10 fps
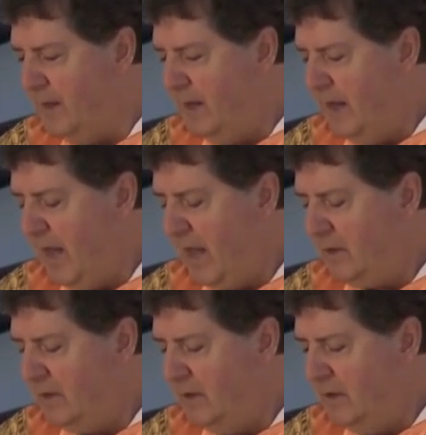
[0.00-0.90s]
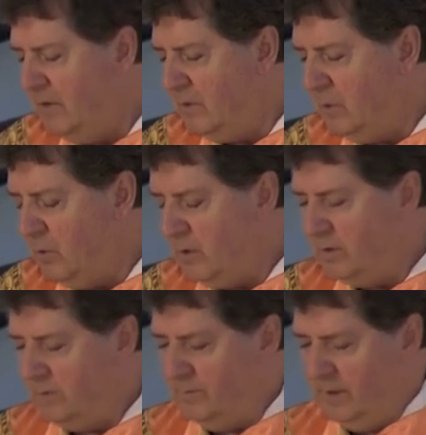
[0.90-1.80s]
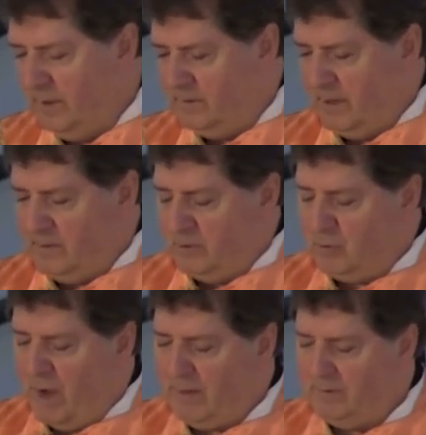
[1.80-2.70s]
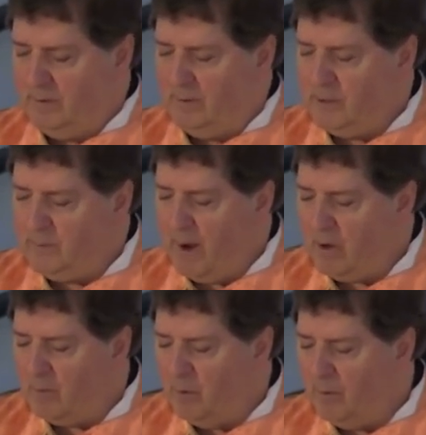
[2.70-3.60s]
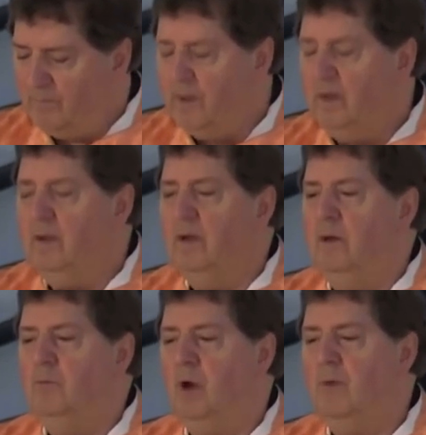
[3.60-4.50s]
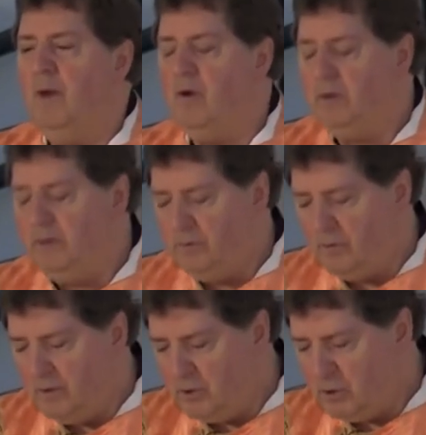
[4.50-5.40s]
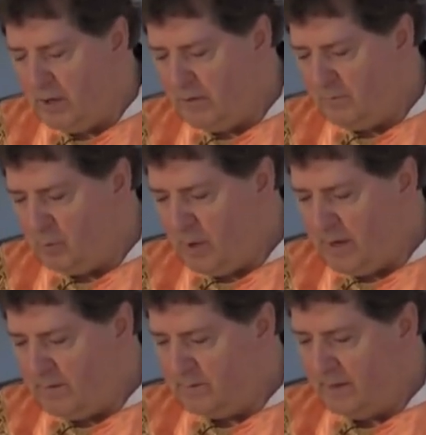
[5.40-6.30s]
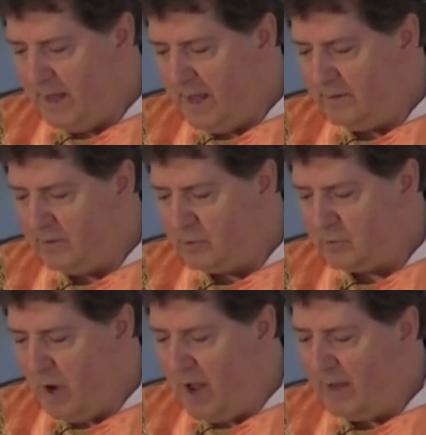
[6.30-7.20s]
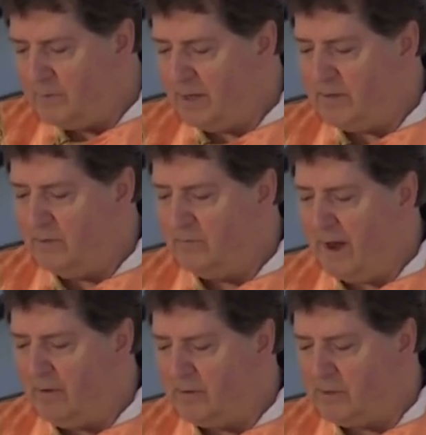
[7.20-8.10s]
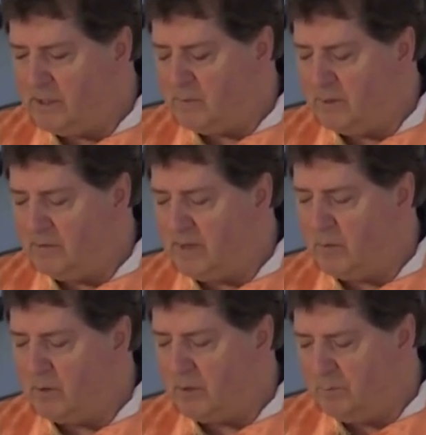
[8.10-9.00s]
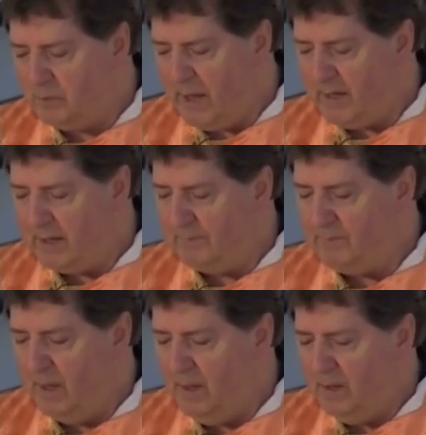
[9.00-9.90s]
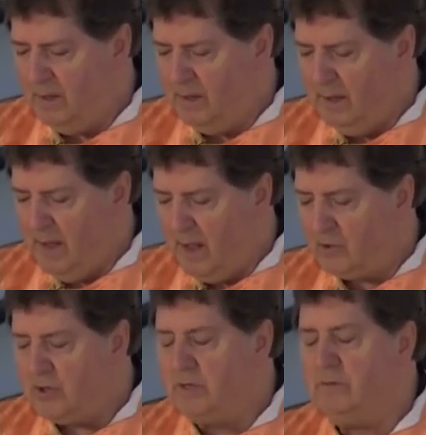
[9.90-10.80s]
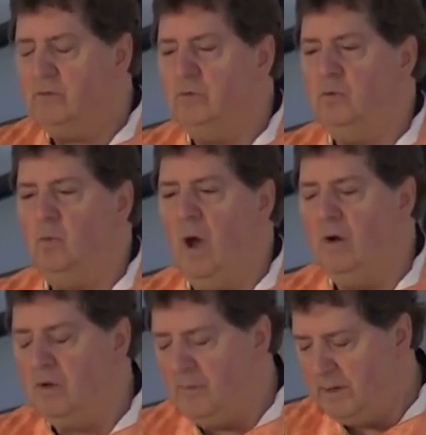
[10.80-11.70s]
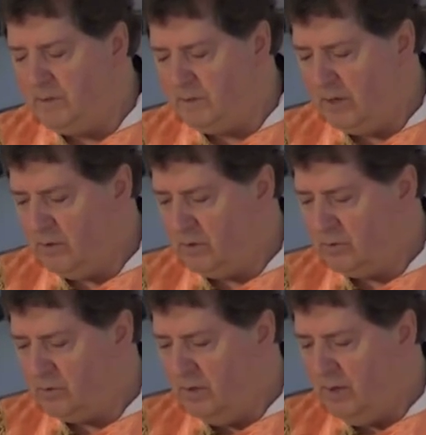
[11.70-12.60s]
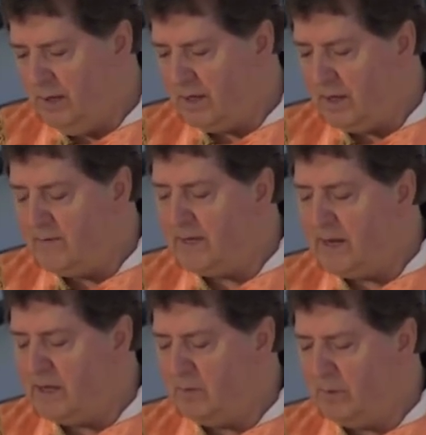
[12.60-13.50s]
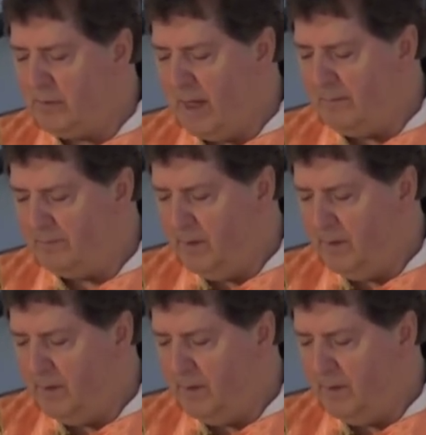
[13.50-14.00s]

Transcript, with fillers: And the Lord, it says, addressed this parable primarily to the chief priests and the scribes and the Pharisees because they were complaining how Jesus was welcoming sinners and even eating with them.